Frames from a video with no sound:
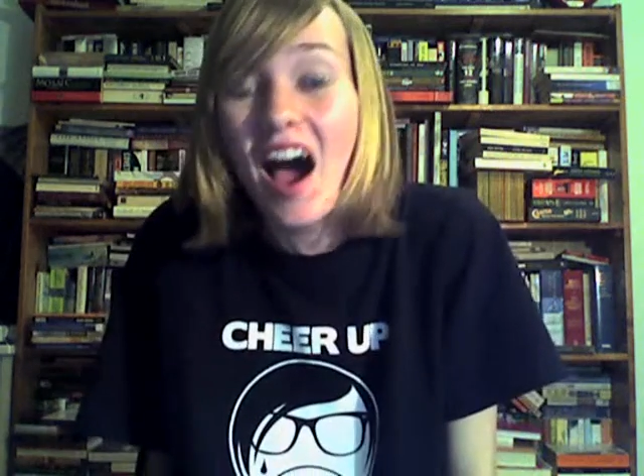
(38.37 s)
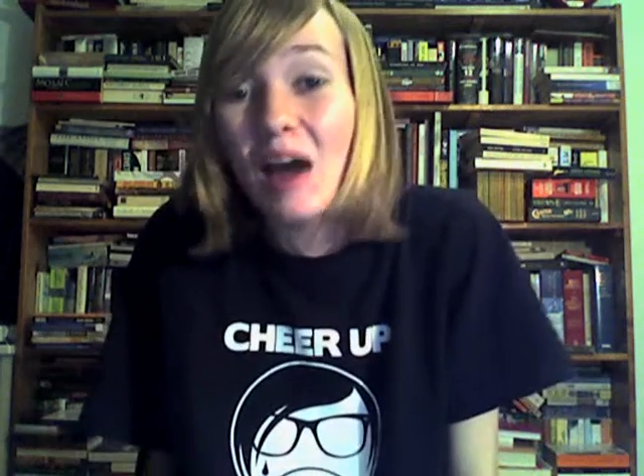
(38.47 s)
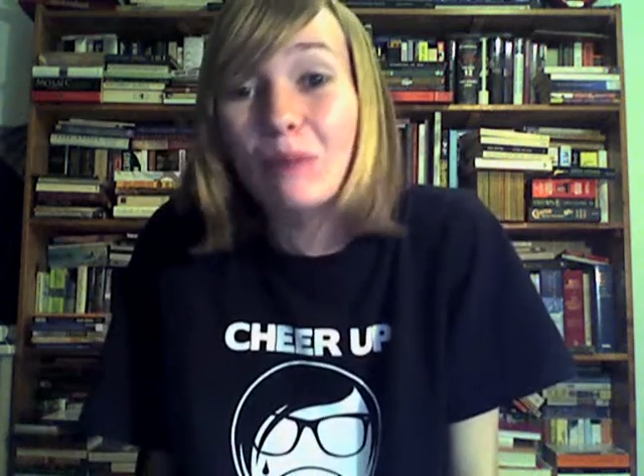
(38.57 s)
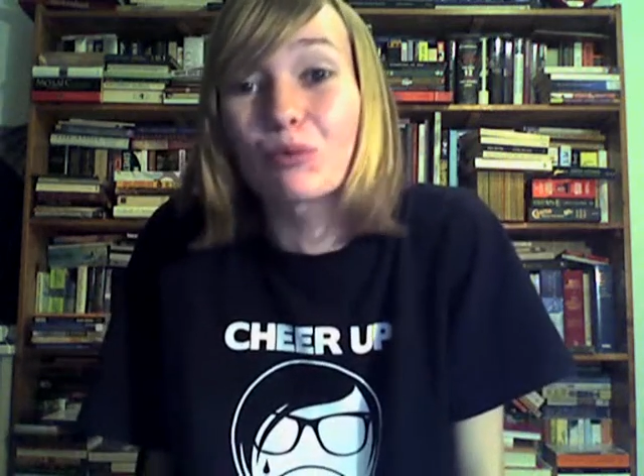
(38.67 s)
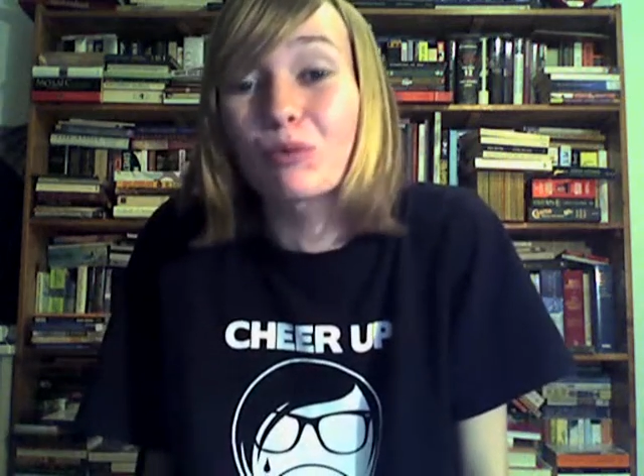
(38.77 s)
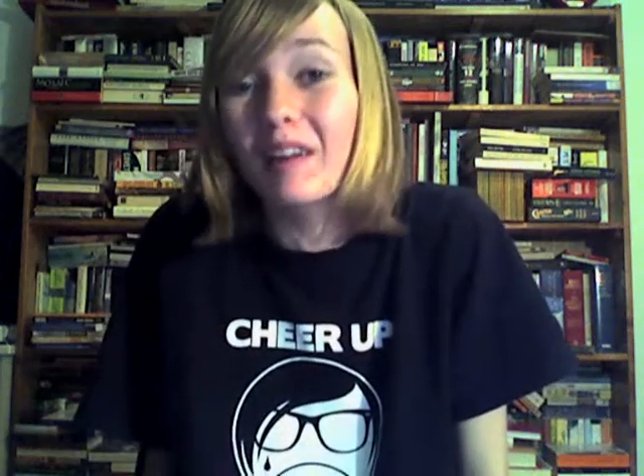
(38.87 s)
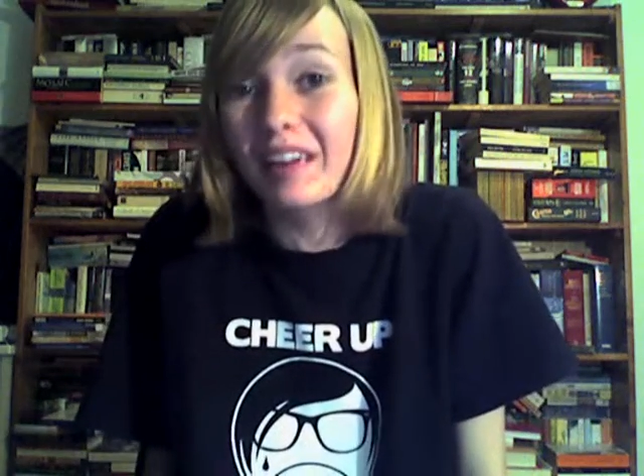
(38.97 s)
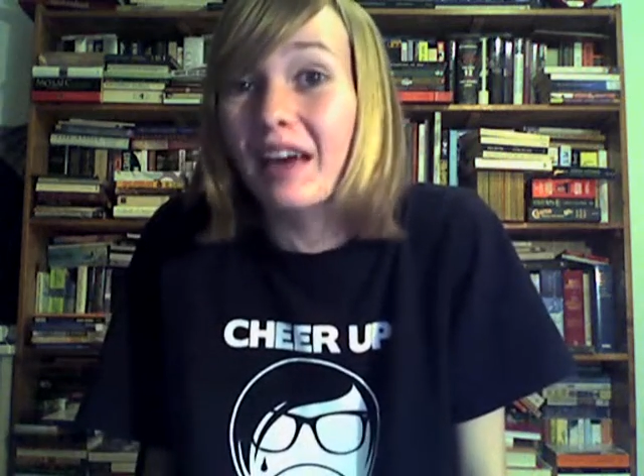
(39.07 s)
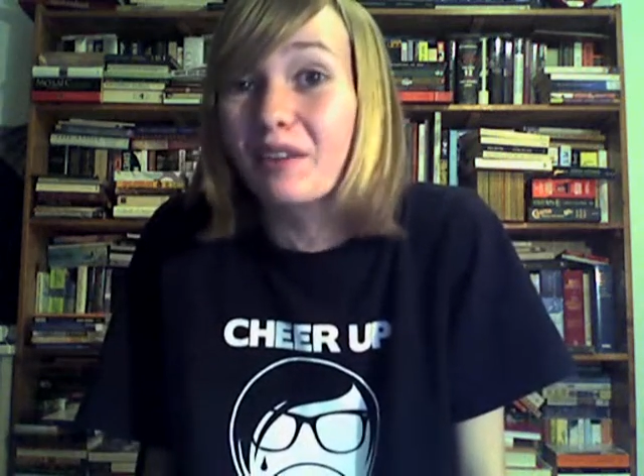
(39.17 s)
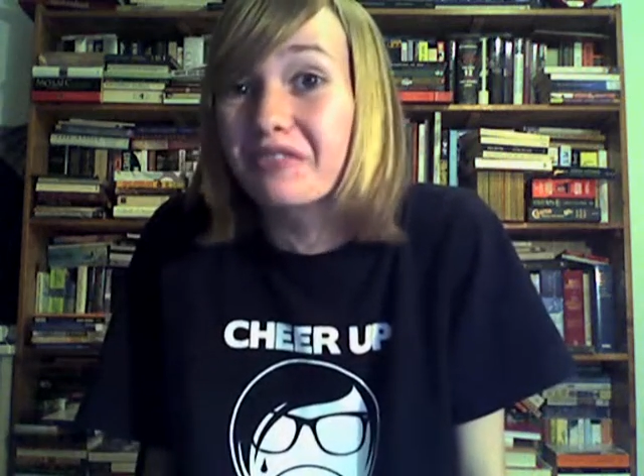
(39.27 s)
I'm
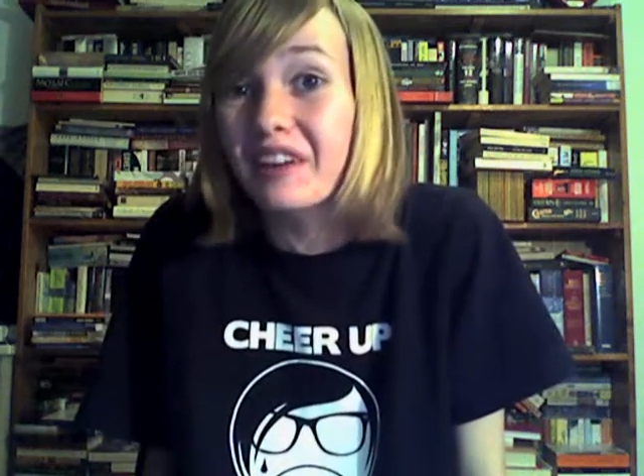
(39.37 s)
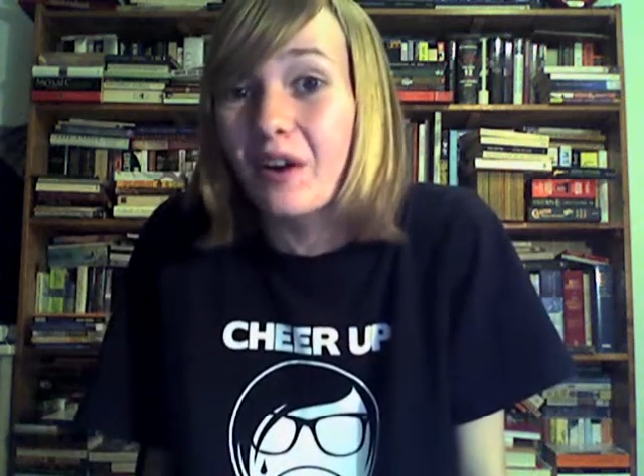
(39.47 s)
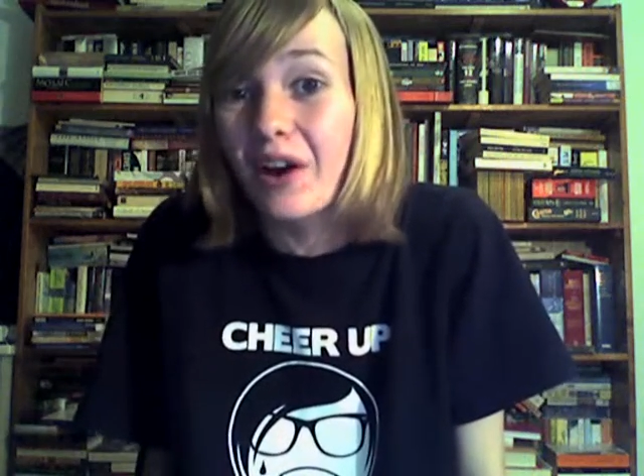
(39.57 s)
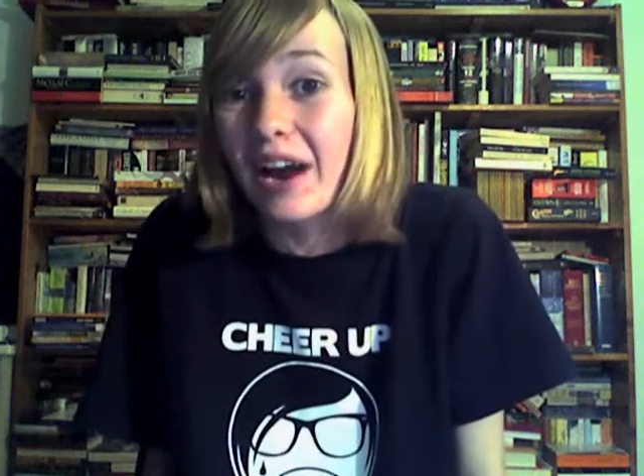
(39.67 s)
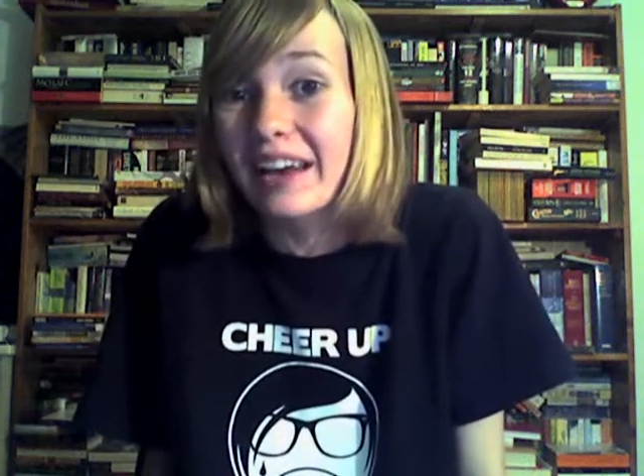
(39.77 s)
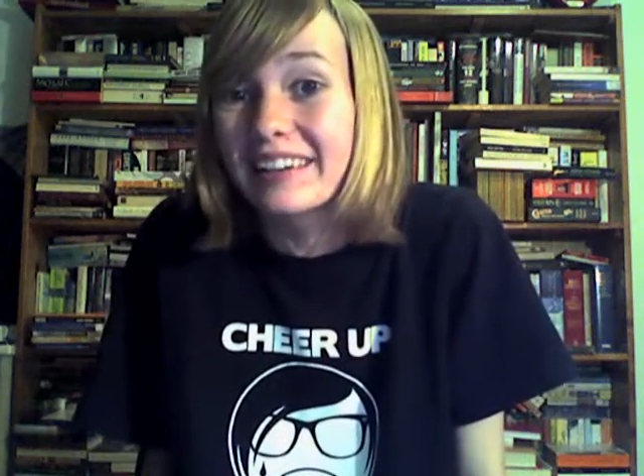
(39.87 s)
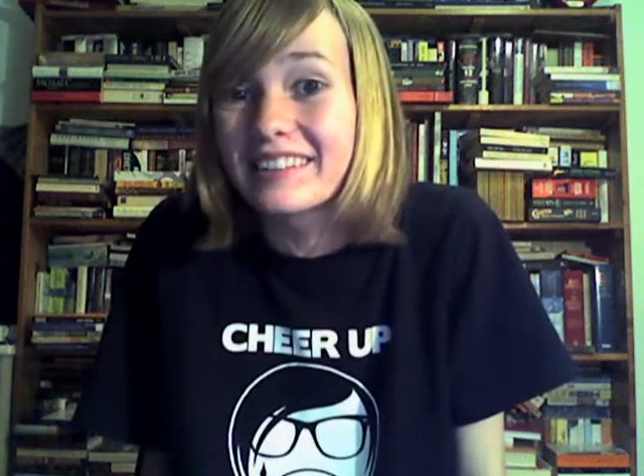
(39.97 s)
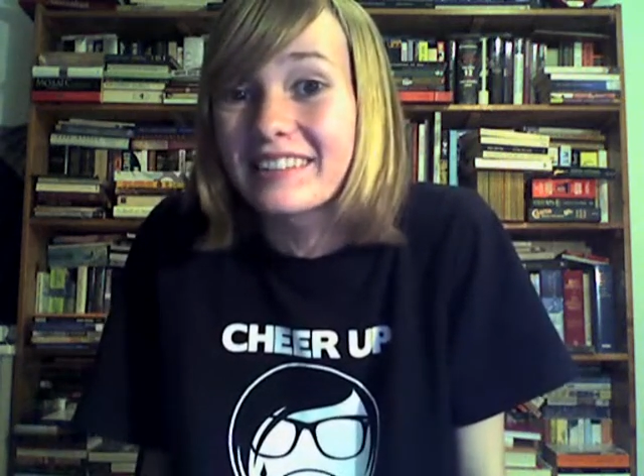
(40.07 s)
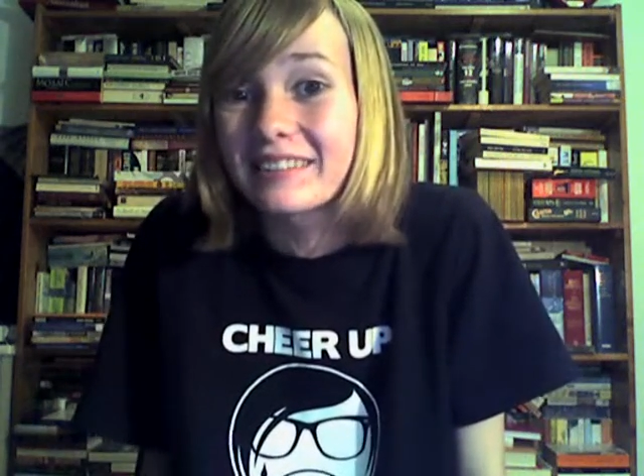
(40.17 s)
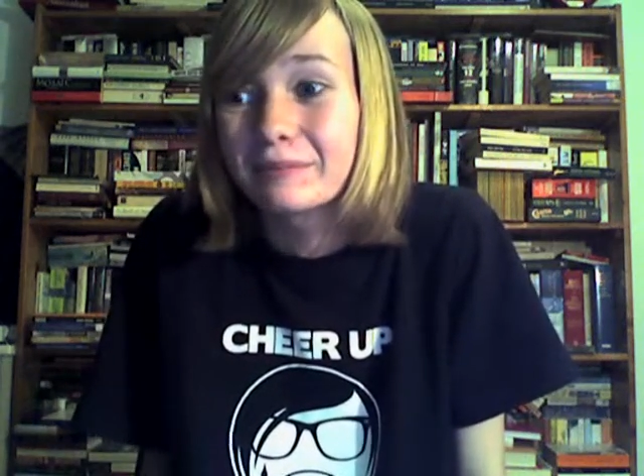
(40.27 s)
running out of video ideas.